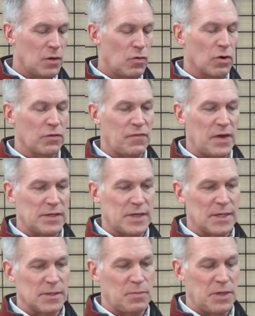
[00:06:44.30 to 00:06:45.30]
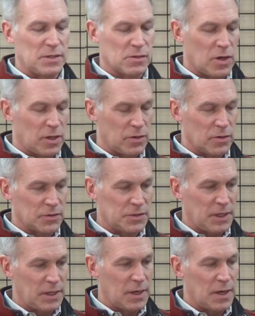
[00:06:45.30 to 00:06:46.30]
North Face has a piece called their
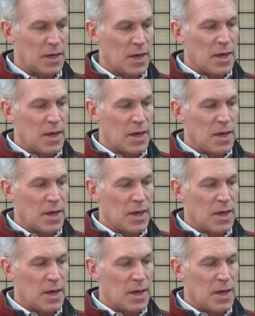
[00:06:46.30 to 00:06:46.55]
Osita.